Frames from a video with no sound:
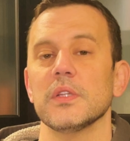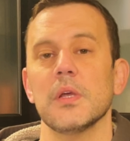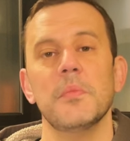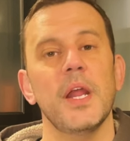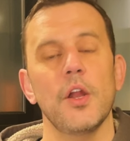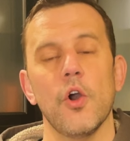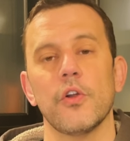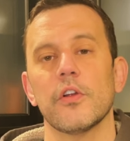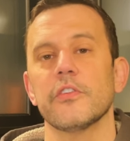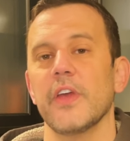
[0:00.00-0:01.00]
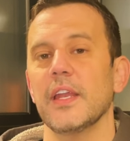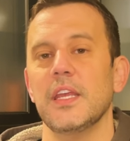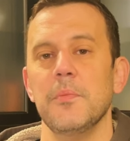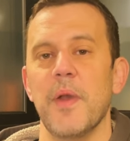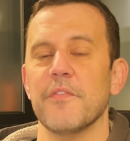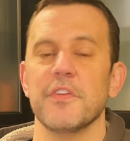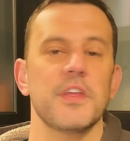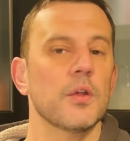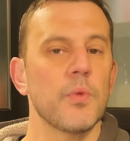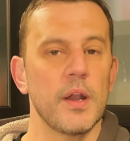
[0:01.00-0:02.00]
eliminate odors and keep
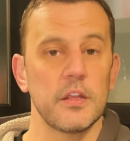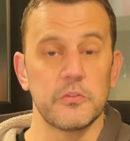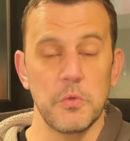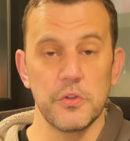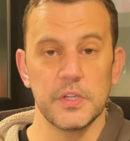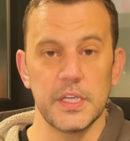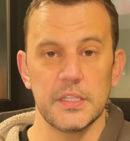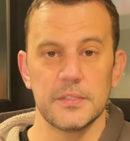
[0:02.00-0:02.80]
everything running smoothly.